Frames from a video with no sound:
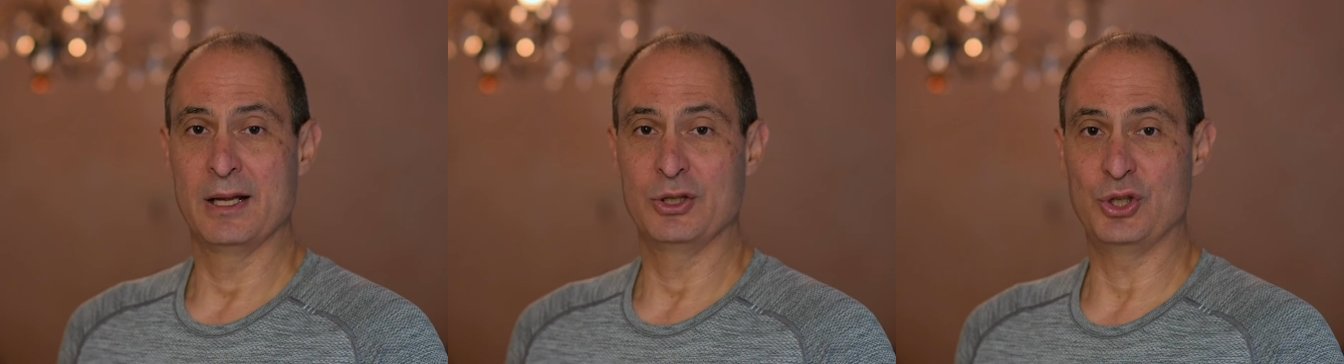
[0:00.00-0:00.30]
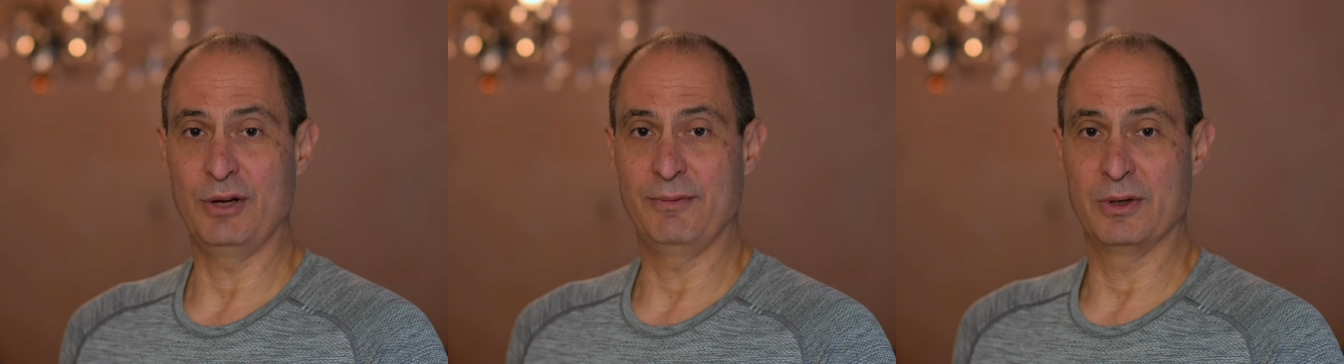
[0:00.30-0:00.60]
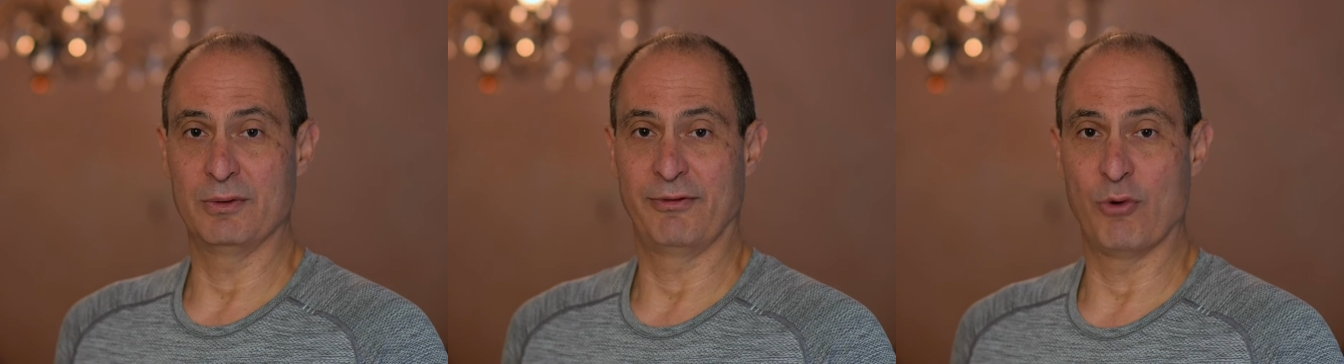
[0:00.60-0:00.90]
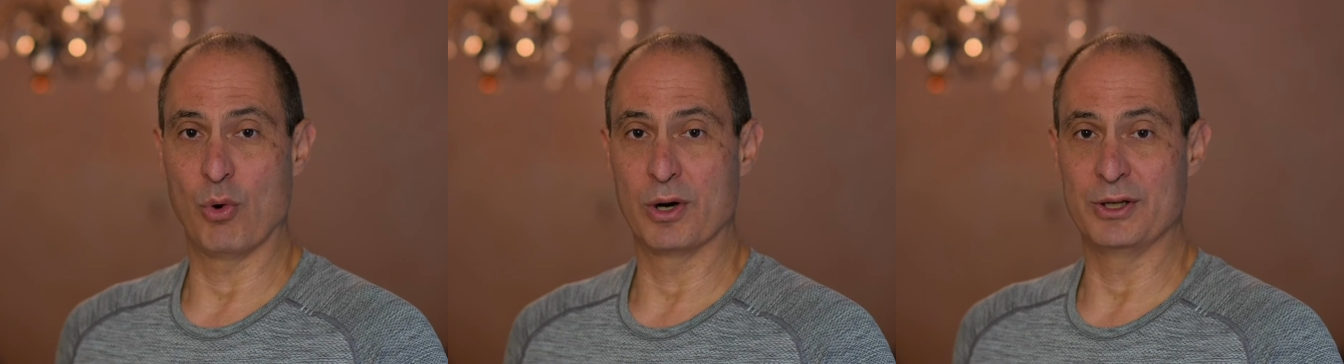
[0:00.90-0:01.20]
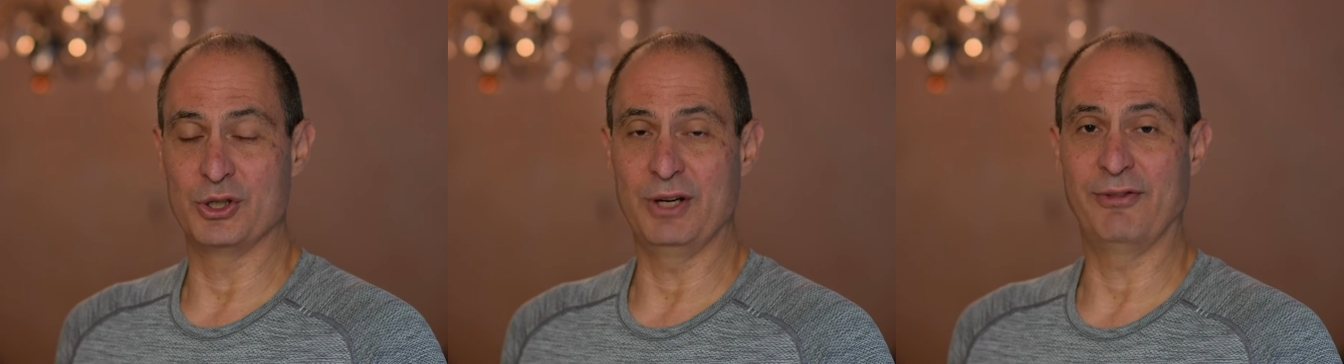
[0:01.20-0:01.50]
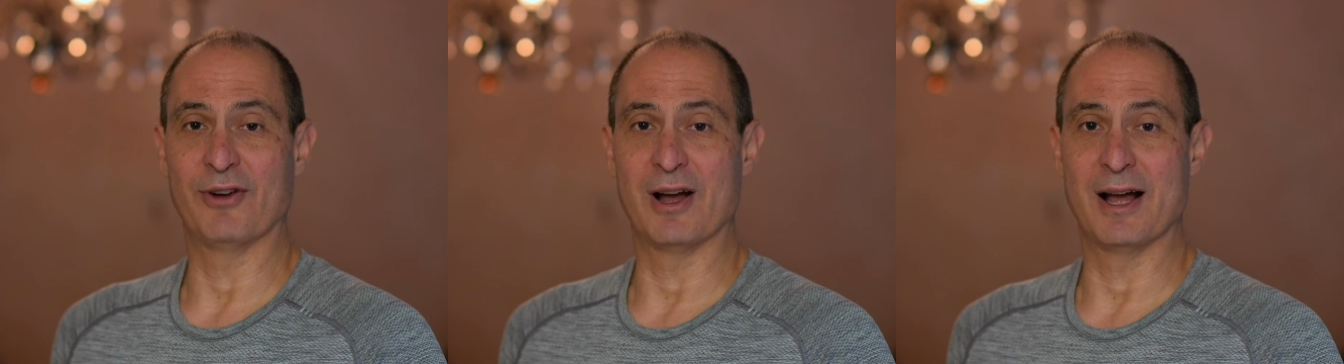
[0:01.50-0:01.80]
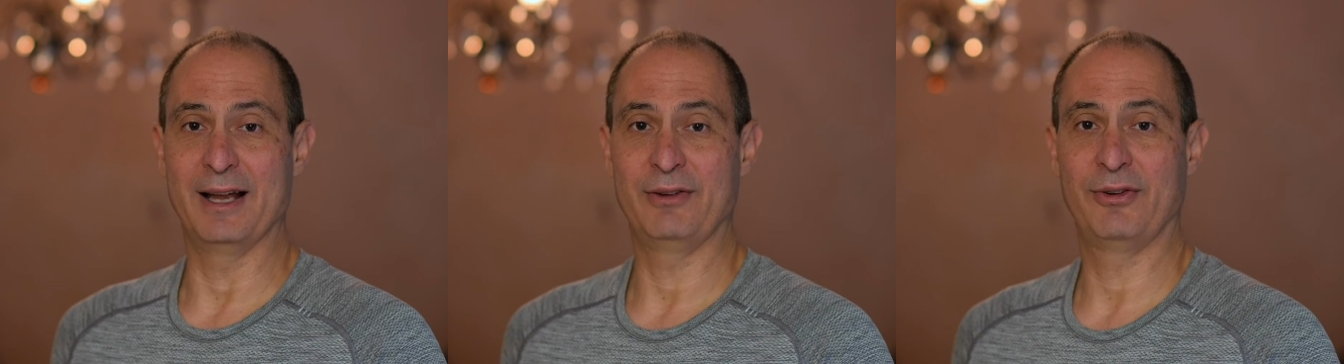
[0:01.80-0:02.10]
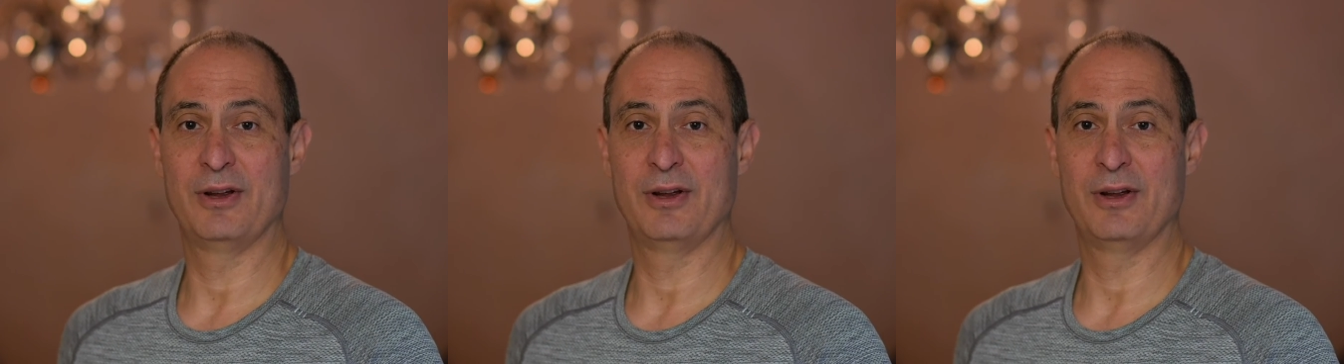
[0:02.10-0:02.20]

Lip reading: G4 and G5,